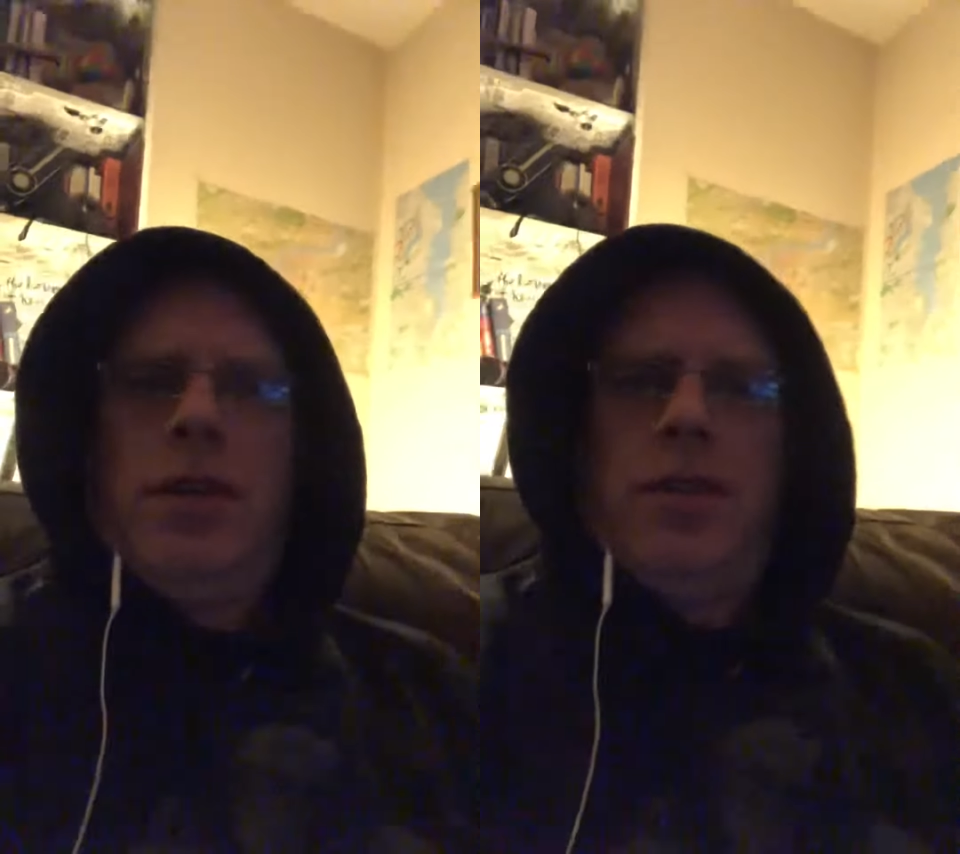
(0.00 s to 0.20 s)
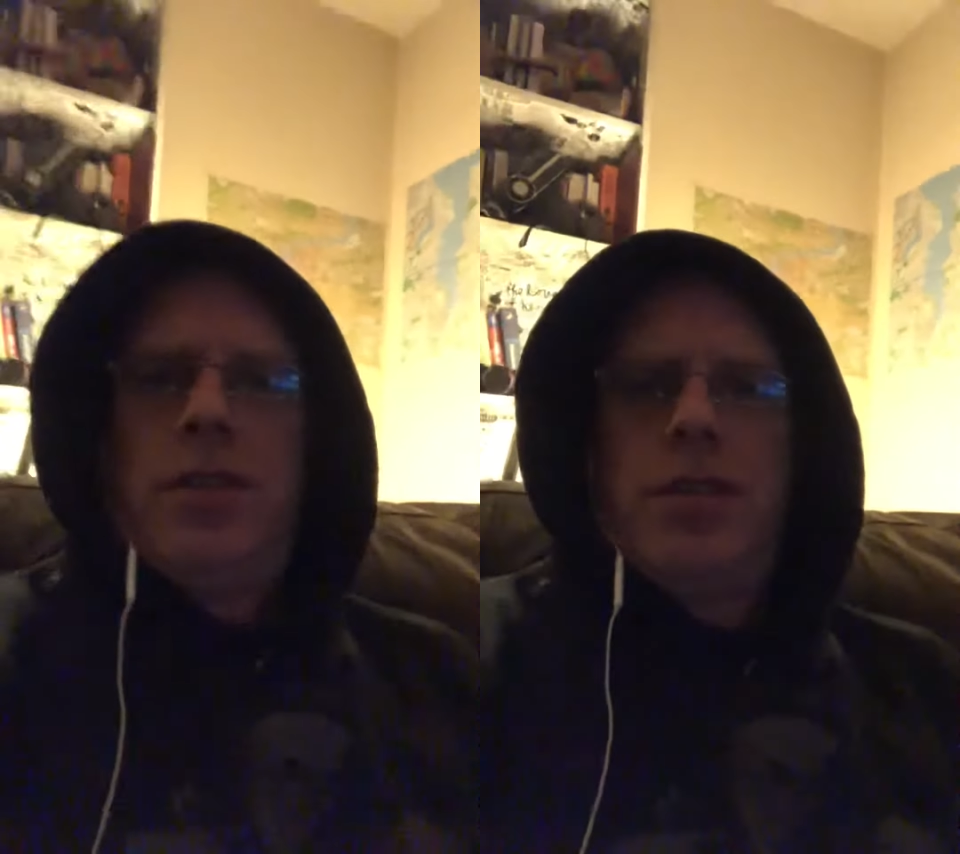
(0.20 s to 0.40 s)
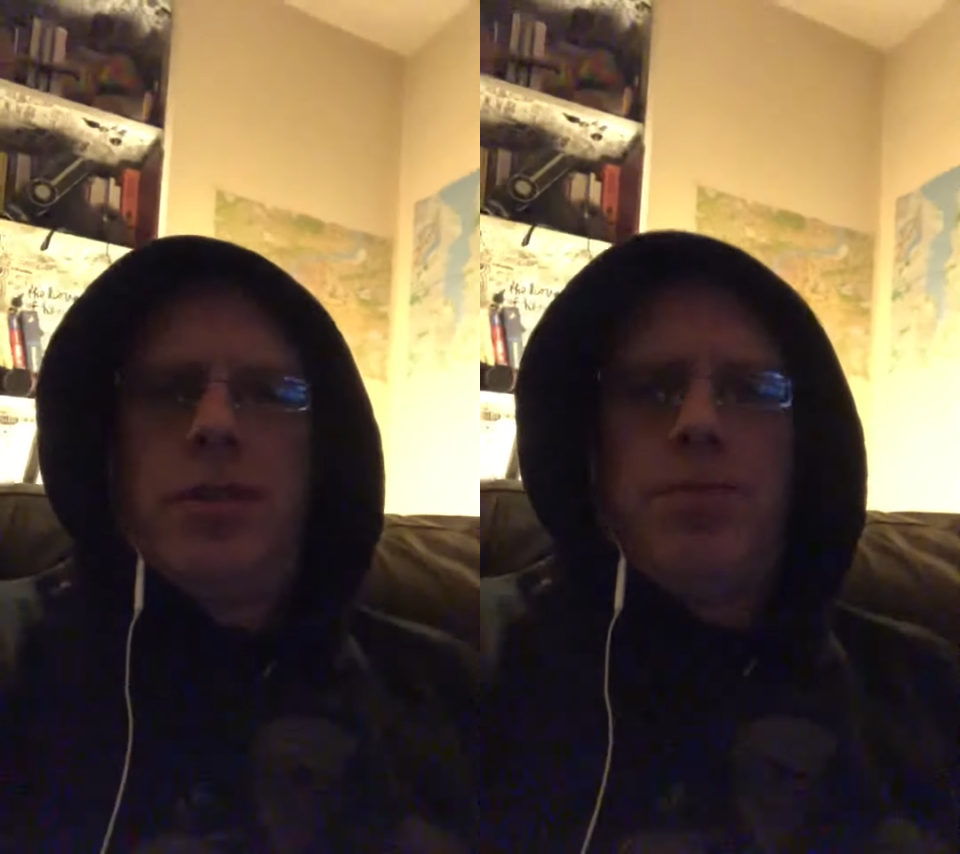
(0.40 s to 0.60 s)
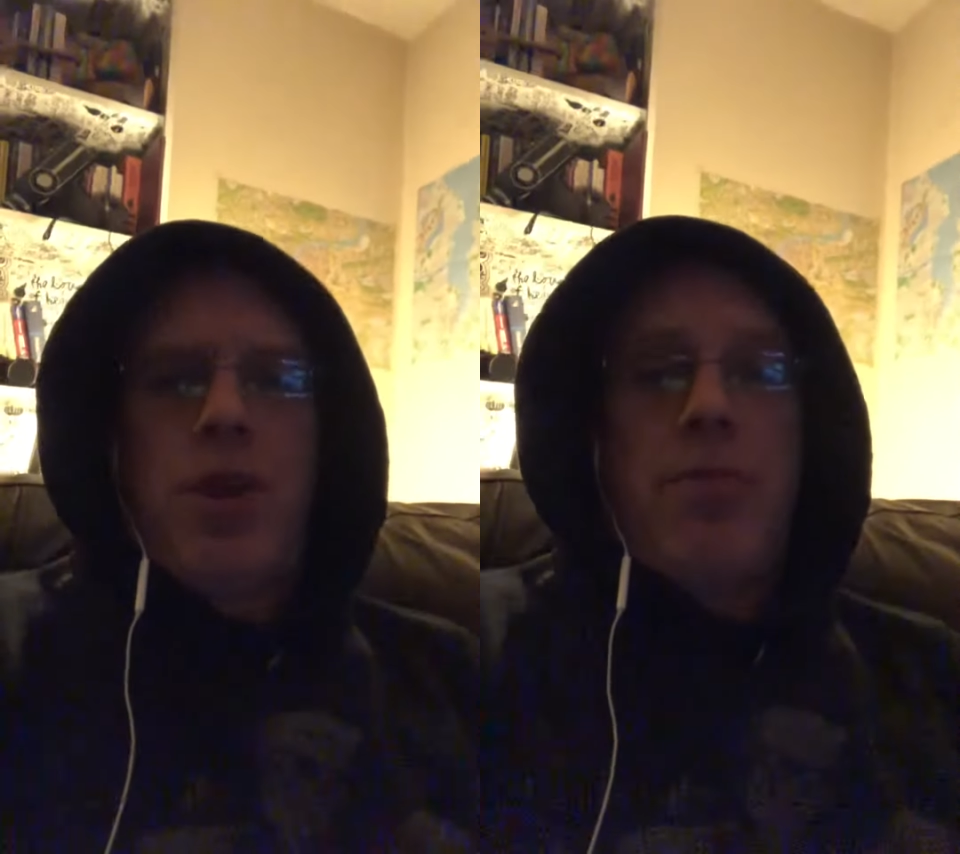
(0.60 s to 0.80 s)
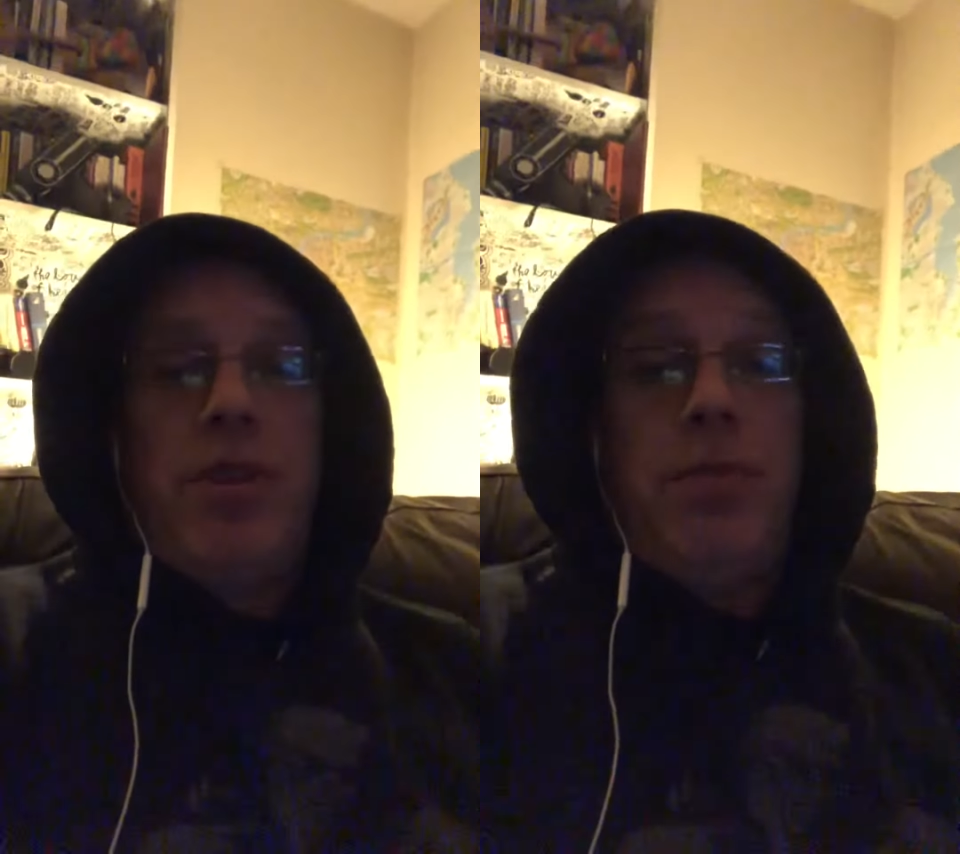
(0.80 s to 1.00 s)
this is
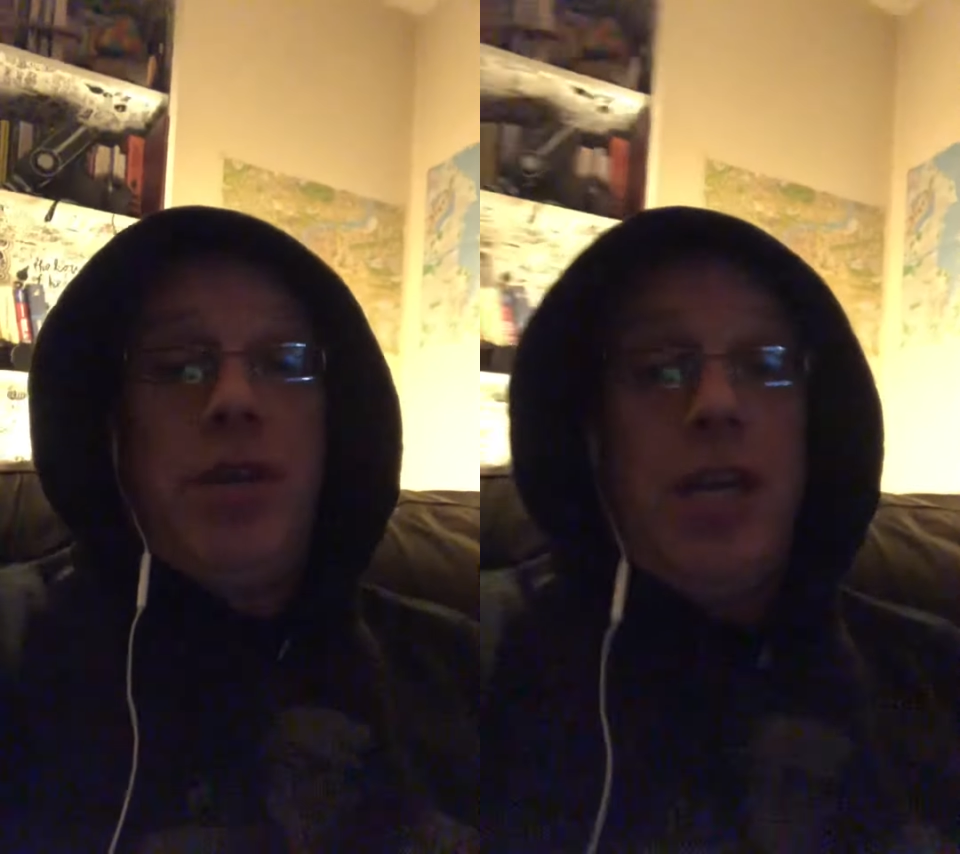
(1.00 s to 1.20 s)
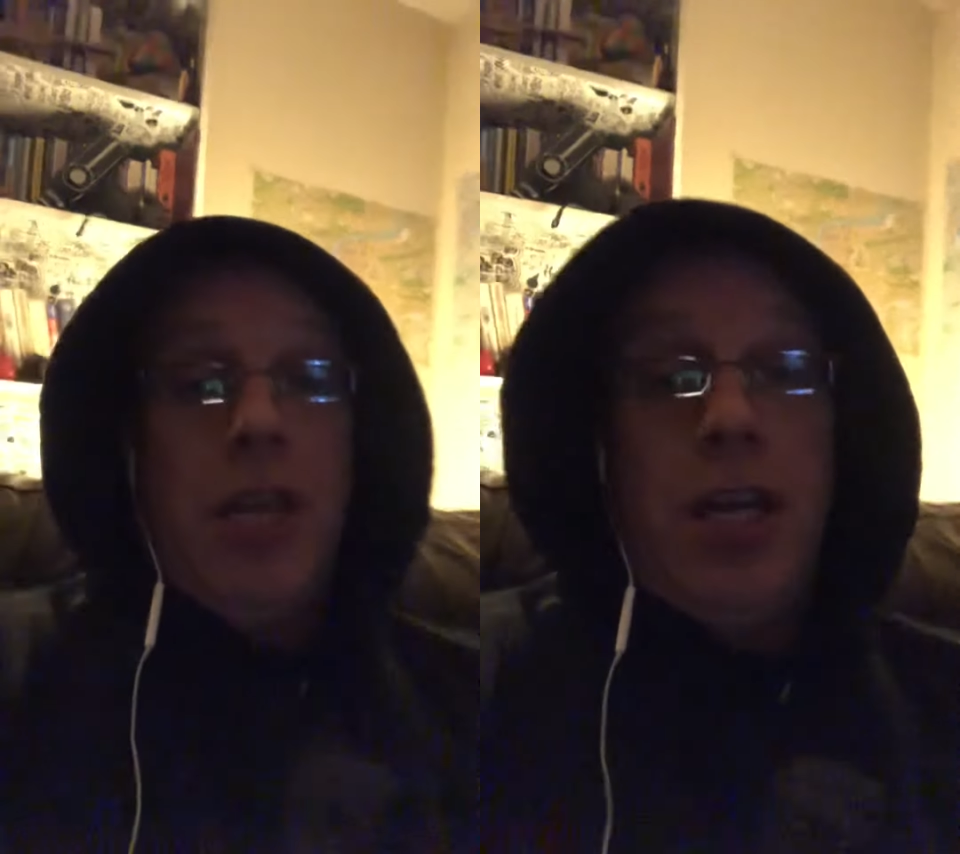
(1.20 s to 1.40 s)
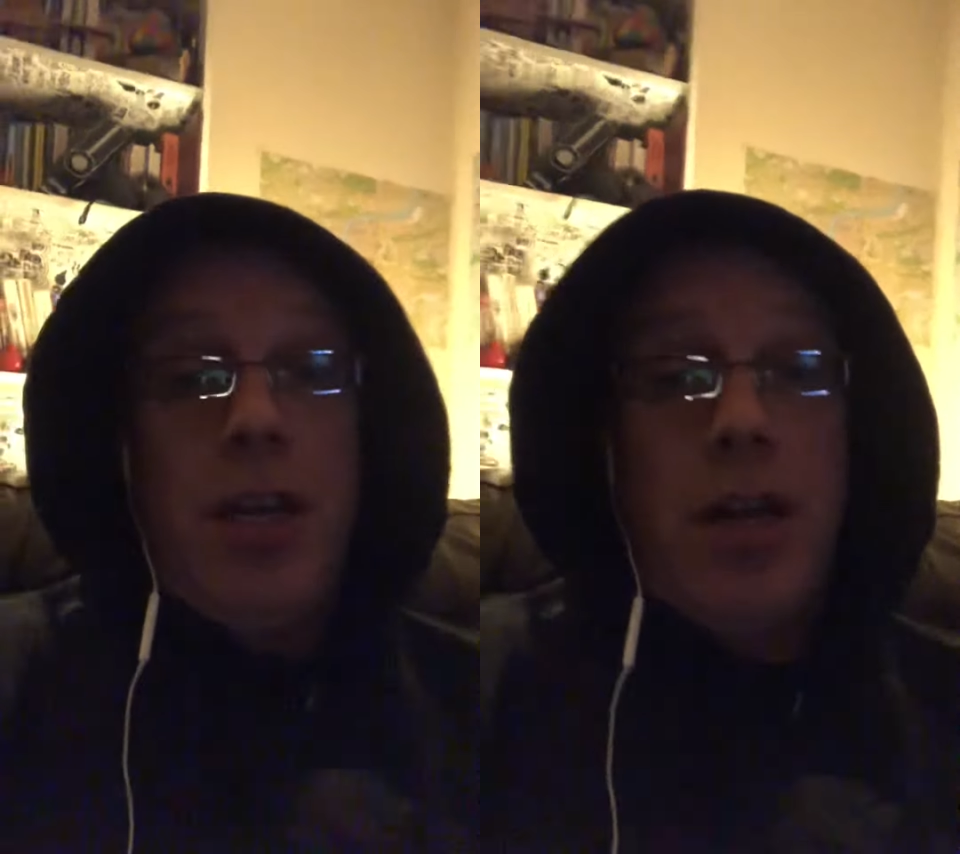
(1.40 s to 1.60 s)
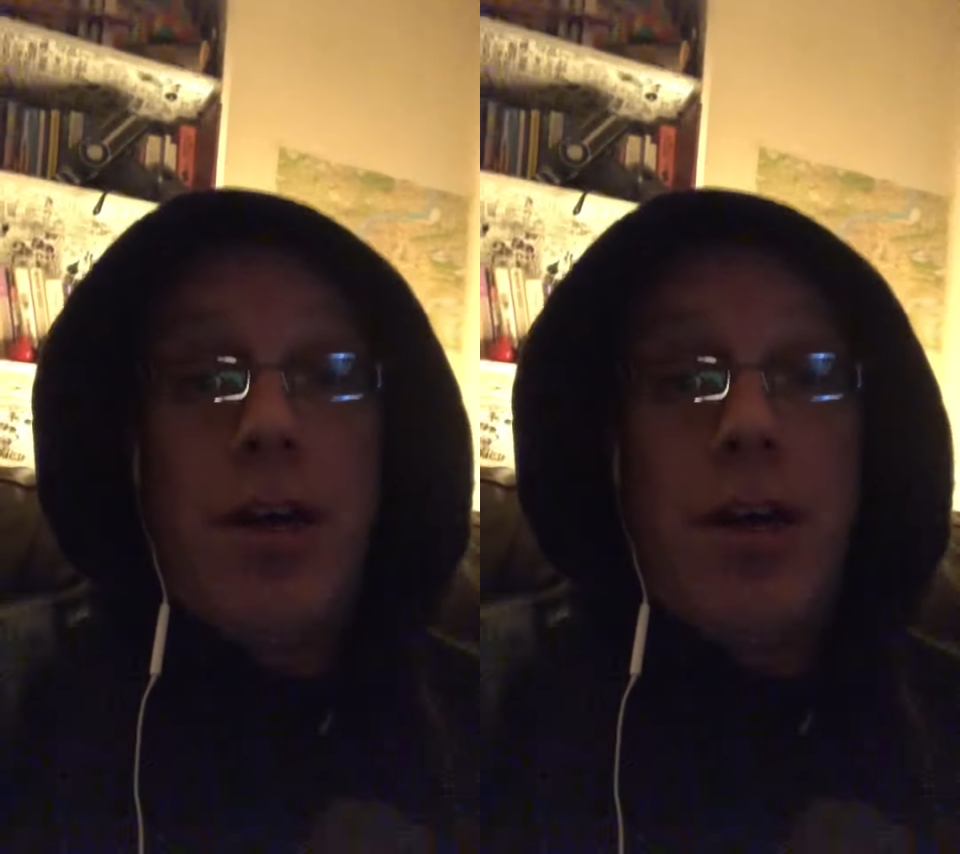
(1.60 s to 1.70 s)
probably the beginning